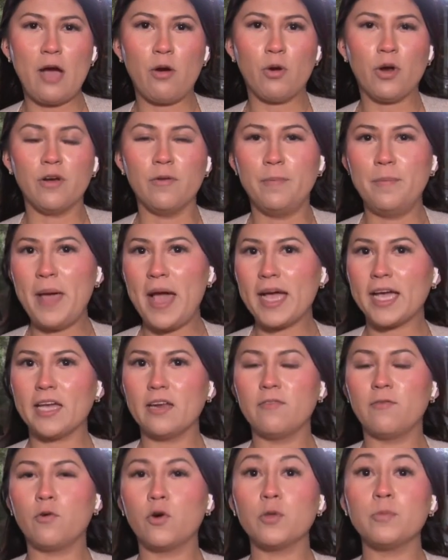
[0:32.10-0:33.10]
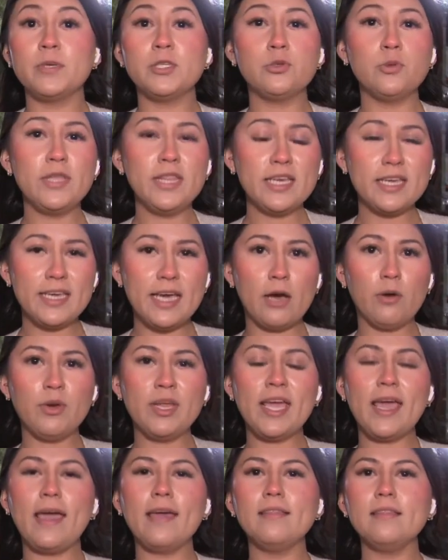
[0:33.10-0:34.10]
hour of back and forth between the
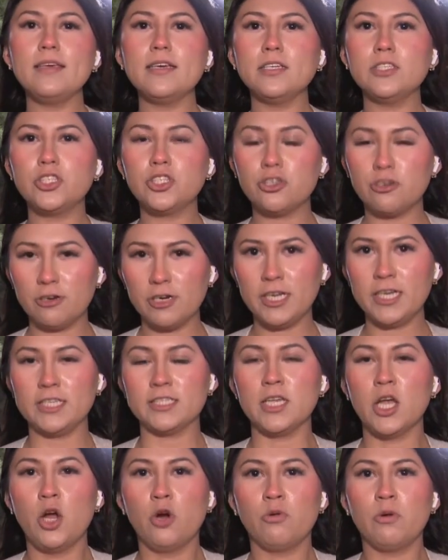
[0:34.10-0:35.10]
county and the attorneys